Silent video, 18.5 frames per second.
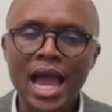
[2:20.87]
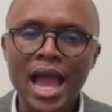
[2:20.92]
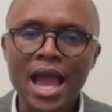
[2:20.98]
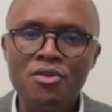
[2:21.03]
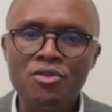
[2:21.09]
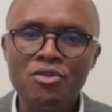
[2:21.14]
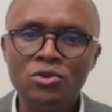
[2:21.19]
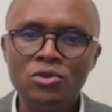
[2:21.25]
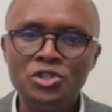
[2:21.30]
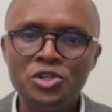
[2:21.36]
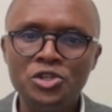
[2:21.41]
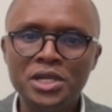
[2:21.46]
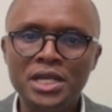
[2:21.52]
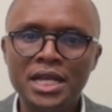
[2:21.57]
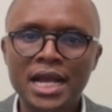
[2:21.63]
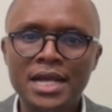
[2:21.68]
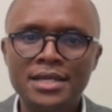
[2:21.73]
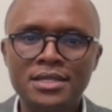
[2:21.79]
I wrote to
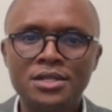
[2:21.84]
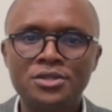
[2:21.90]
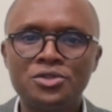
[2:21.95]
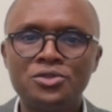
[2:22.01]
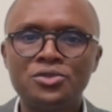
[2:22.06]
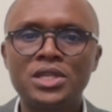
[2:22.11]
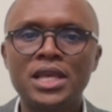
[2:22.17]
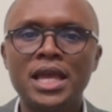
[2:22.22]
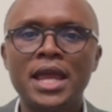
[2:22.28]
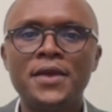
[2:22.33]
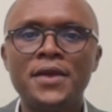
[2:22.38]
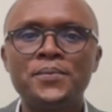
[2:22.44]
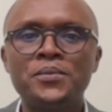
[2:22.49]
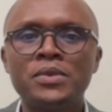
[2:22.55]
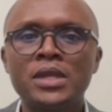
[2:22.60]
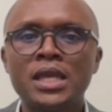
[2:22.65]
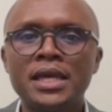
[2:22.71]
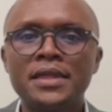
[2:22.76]
ICASA to say
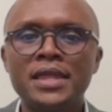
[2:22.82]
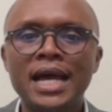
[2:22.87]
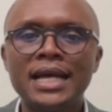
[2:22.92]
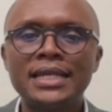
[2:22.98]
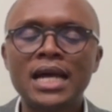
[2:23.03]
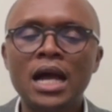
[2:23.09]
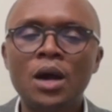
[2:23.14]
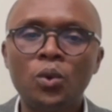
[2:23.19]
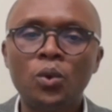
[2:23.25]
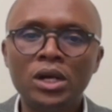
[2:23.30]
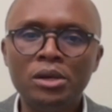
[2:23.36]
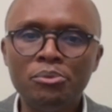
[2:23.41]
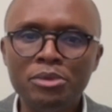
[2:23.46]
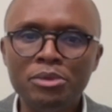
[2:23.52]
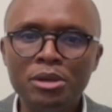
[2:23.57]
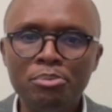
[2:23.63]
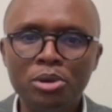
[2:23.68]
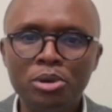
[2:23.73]
that I will
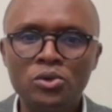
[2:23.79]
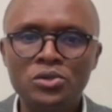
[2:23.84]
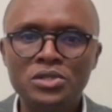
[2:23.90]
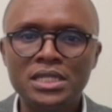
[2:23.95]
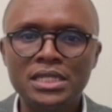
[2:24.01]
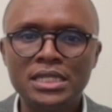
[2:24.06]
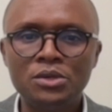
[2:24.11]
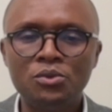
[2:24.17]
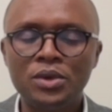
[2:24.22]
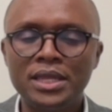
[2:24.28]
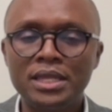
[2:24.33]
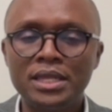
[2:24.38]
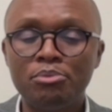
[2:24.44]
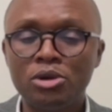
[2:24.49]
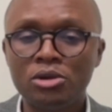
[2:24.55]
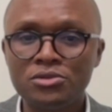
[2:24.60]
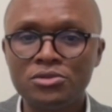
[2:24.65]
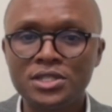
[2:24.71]
be proceeding with the
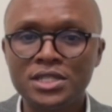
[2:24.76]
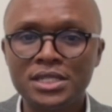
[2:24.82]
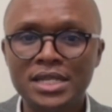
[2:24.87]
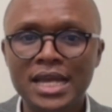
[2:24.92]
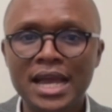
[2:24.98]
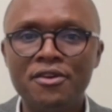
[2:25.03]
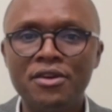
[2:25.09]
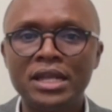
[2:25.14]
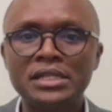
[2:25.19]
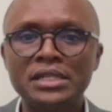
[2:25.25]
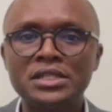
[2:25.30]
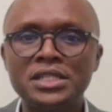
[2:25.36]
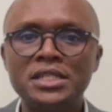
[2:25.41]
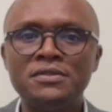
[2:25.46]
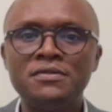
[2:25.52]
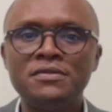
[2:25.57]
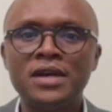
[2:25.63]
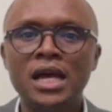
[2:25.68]
policy
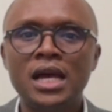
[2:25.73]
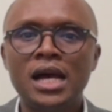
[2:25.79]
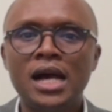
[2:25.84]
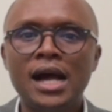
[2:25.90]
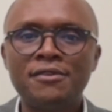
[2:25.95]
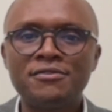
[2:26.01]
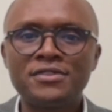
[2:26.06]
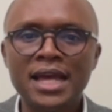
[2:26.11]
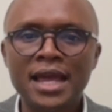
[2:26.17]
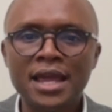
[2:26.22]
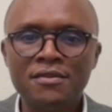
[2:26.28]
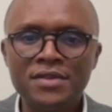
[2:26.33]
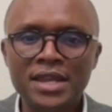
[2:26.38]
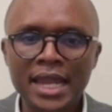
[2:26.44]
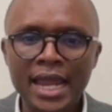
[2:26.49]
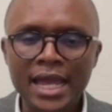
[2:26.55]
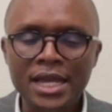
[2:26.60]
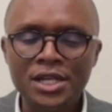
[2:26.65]
directive after
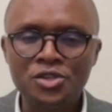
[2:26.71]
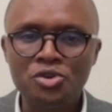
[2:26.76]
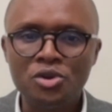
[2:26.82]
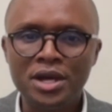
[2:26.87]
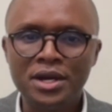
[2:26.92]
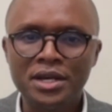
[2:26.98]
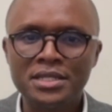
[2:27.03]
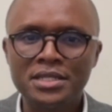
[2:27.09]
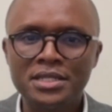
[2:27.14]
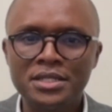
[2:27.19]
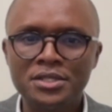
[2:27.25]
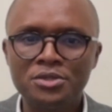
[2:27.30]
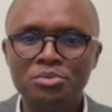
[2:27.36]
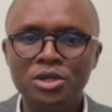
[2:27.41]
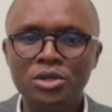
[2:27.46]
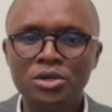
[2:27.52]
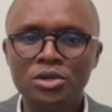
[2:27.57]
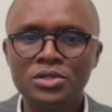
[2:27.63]
having heard your reasons,
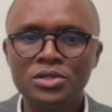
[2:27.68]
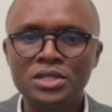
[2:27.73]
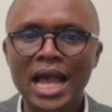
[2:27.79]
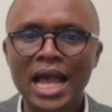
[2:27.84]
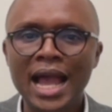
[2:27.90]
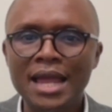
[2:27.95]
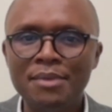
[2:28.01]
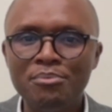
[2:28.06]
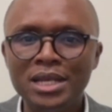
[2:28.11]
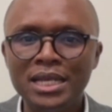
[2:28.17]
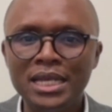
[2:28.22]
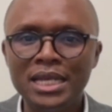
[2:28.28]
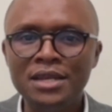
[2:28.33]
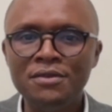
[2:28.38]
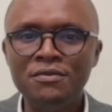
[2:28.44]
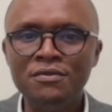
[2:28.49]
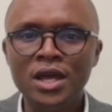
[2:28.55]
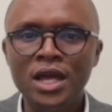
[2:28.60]
because I
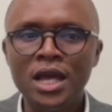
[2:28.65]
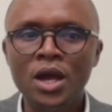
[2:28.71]
believe